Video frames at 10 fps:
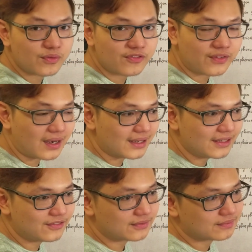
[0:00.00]
group
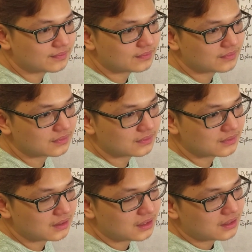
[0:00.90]
five,
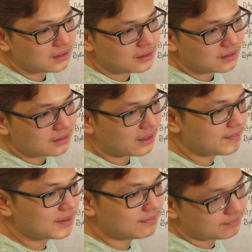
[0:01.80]
I
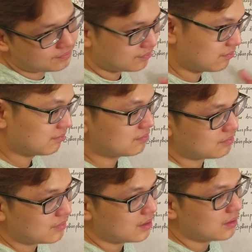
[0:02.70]
mean,
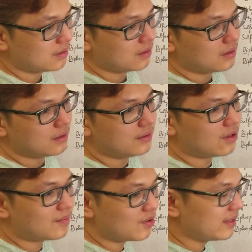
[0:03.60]

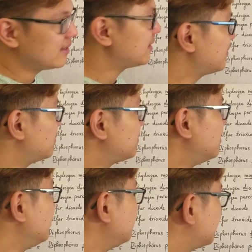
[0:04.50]
normally they would
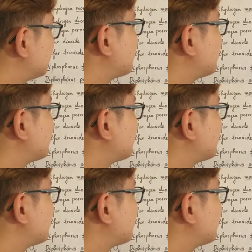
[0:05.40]
lose